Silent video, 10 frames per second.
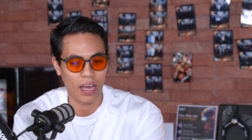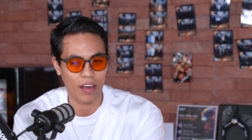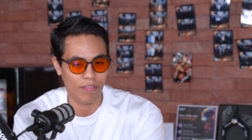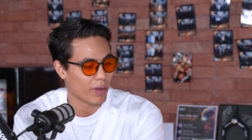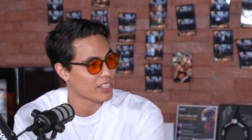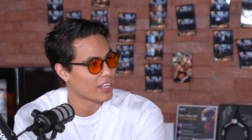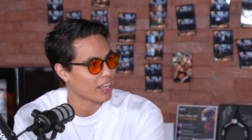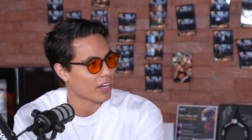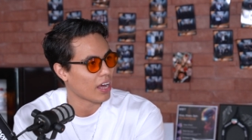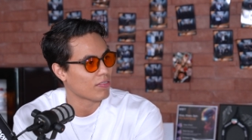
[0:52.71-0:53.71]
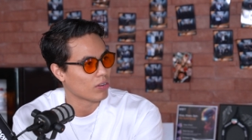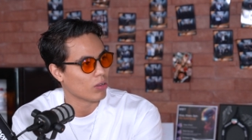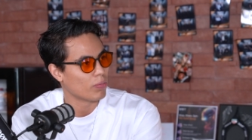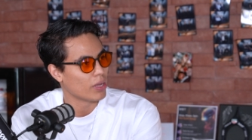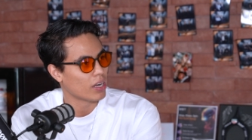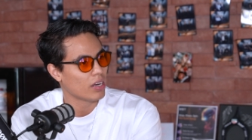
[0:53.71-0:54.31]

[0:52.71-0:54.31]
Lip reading: half Mexican, half Colombian.